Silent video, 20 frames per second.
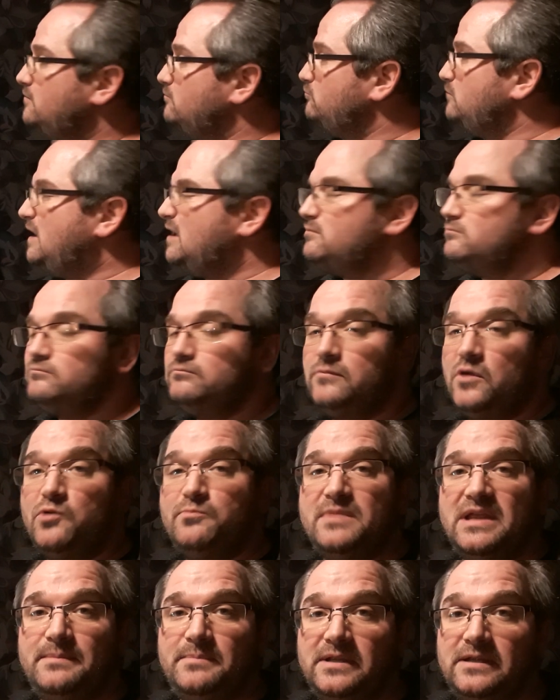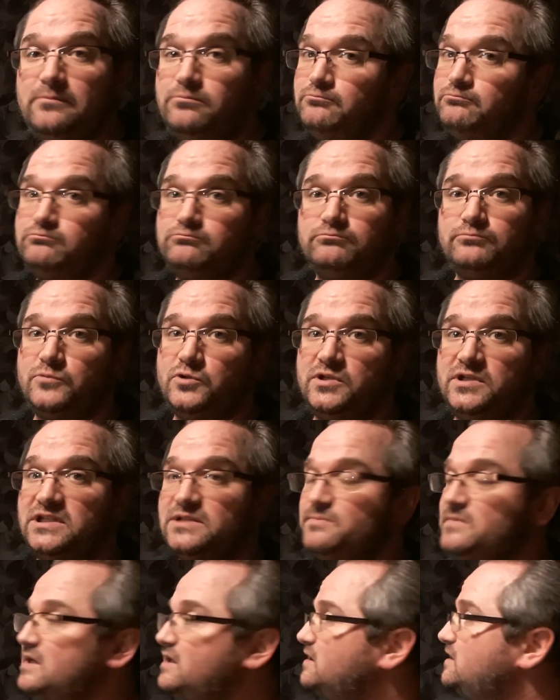Yeah. Or maybe you
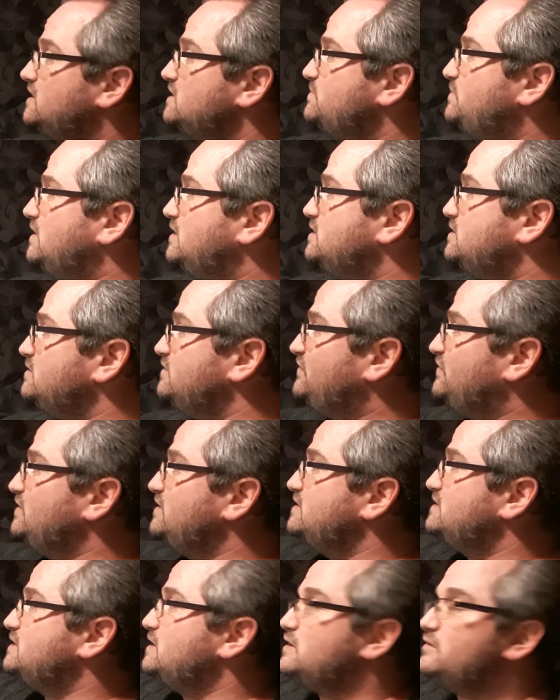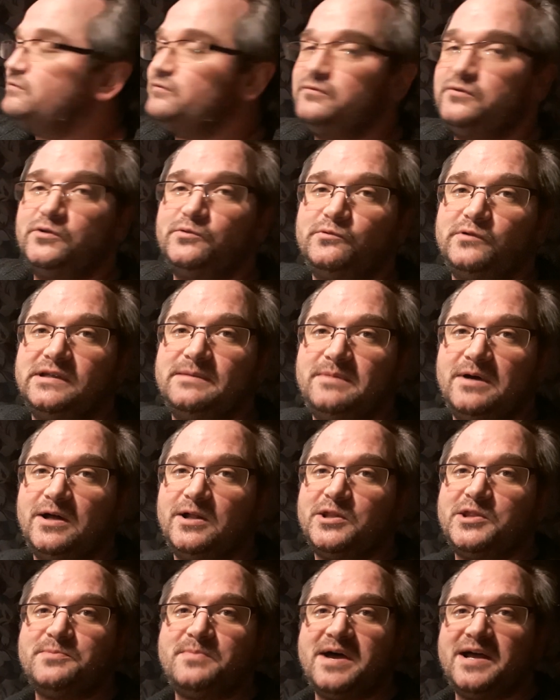just make a nice picture for yourself and don't worry about
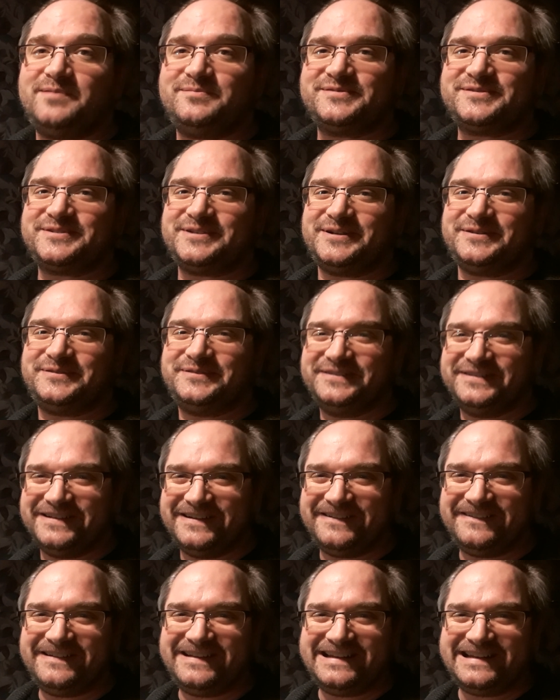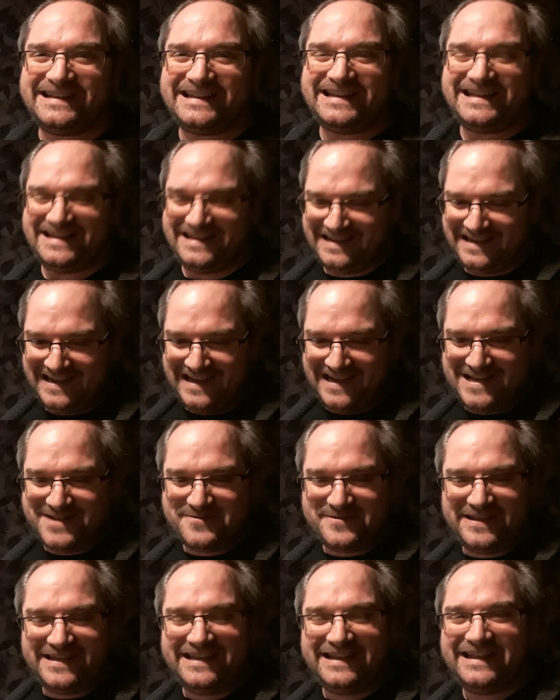all the mom stuff. All right.
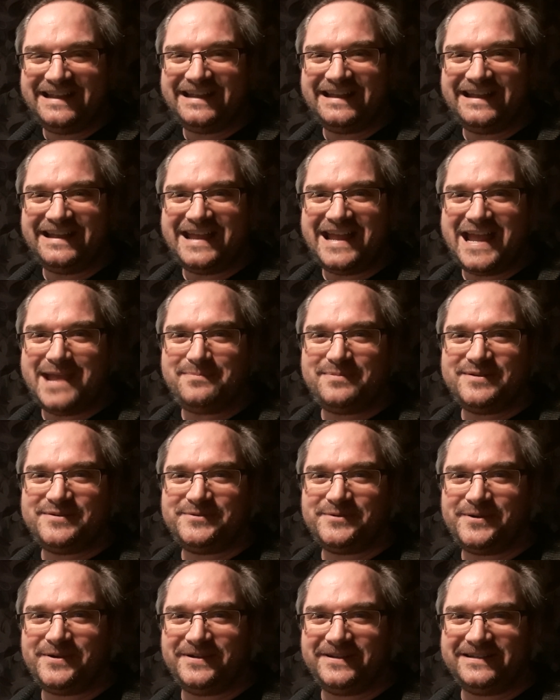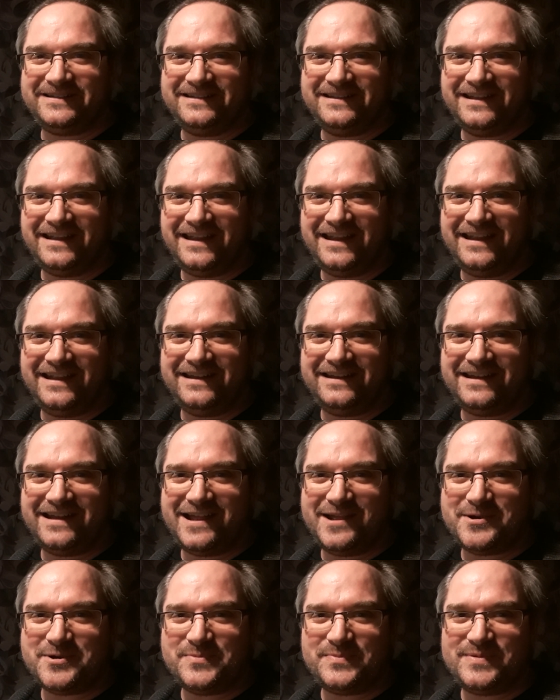Anyway, happy drawing, and
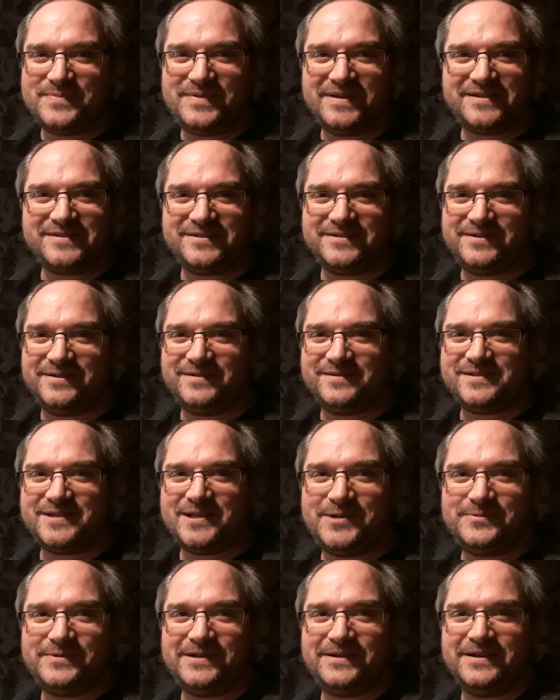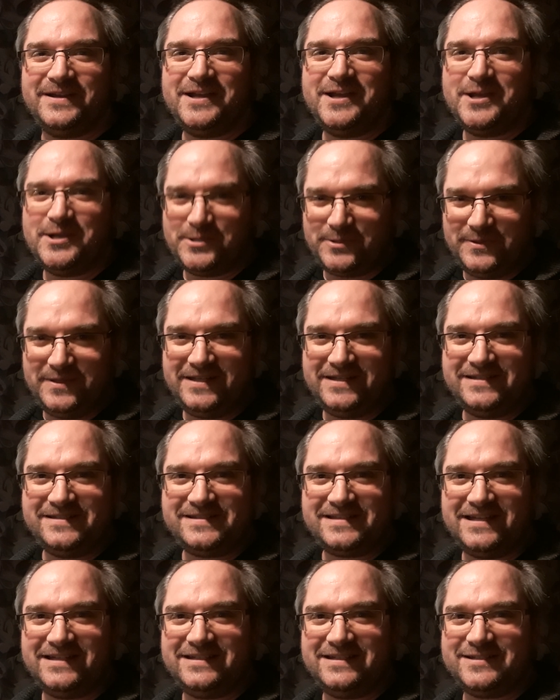I hope your picture turns well. Go ahead and
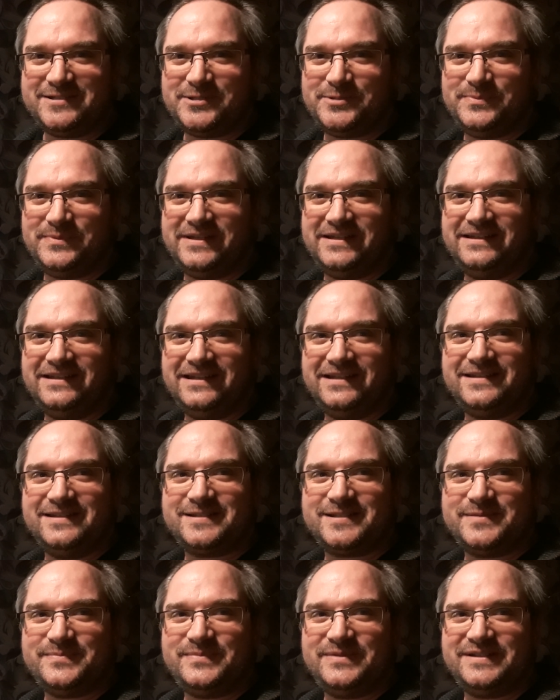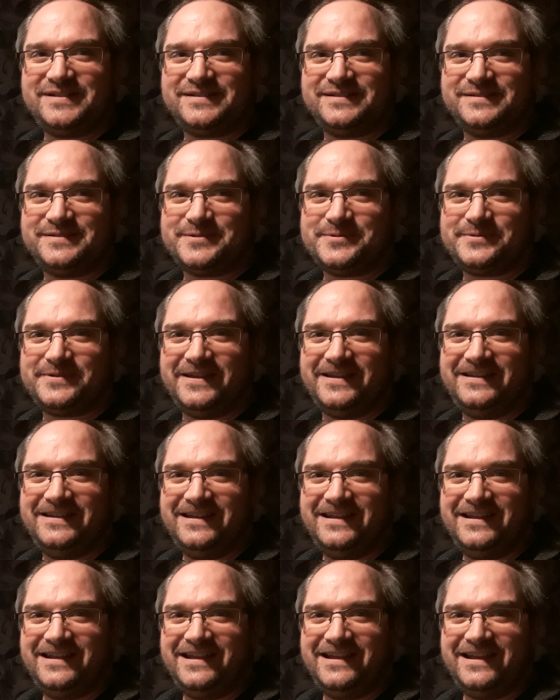send it to me in the submissions, okay?
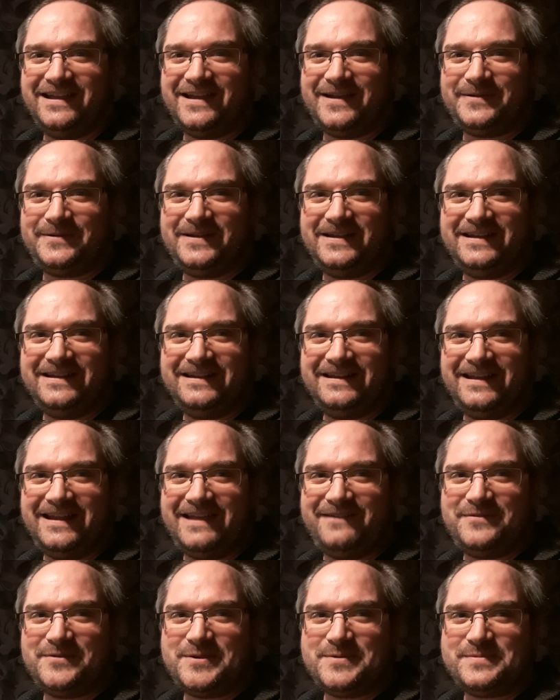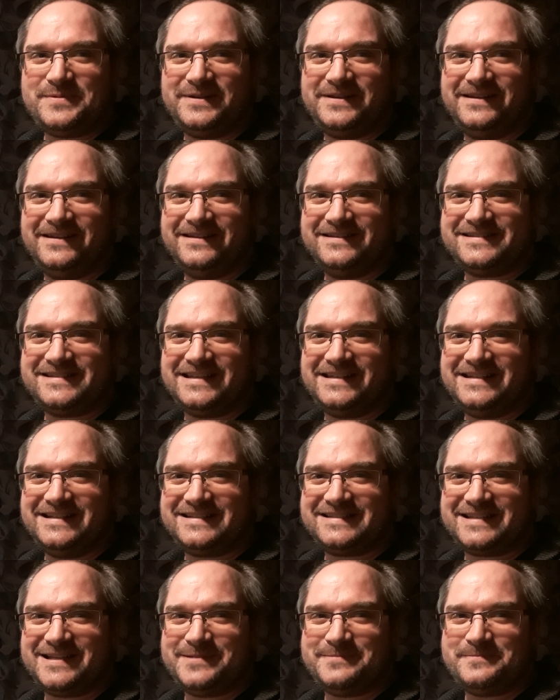All right. Have a good one. See you
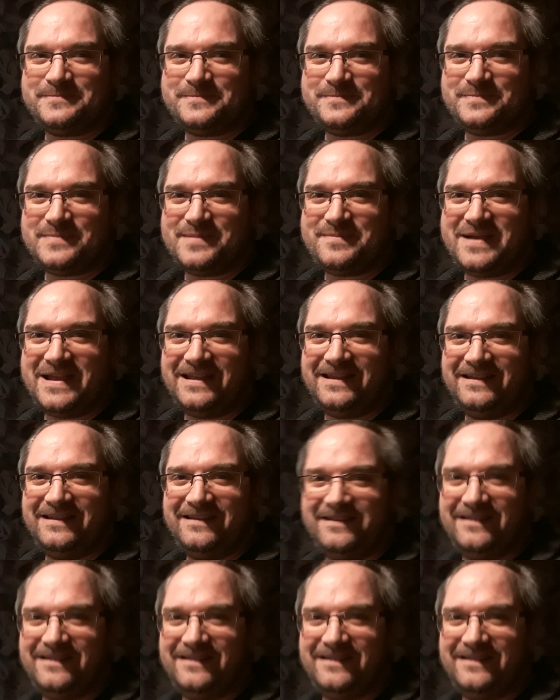next time. Bye-bye.